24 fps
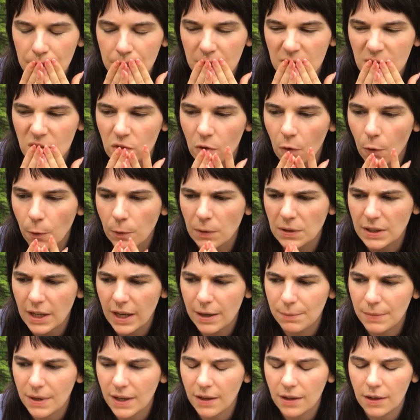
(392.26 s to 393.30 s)
So
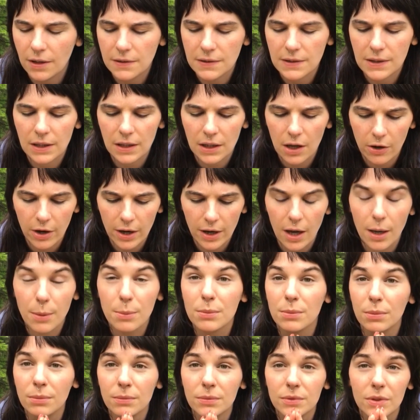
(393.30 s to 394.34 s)
immediately I was like, all right,
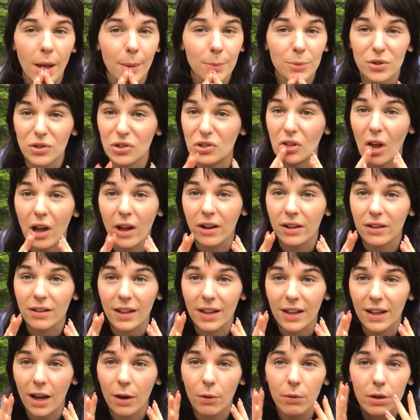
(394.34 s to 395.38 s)
I'm just done.
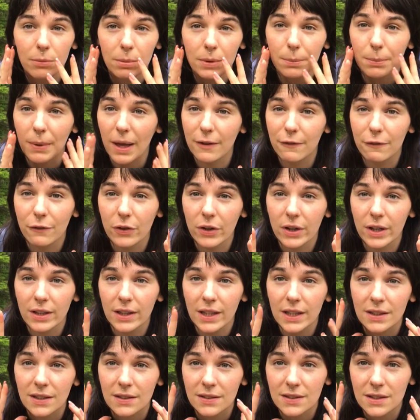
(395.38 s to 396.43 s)
Like, I want to be med free.
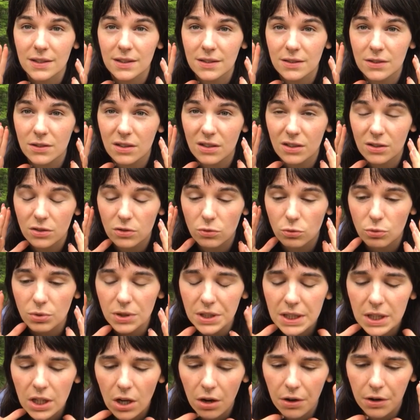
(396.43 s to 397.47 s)
Like, this is
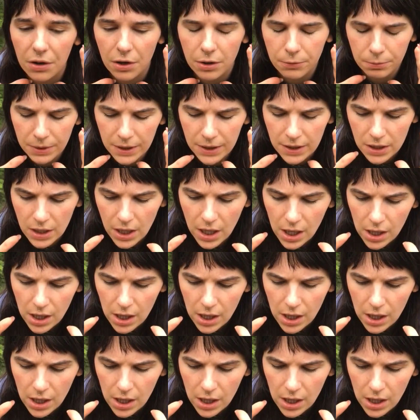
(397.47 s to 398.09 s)
really hard on me.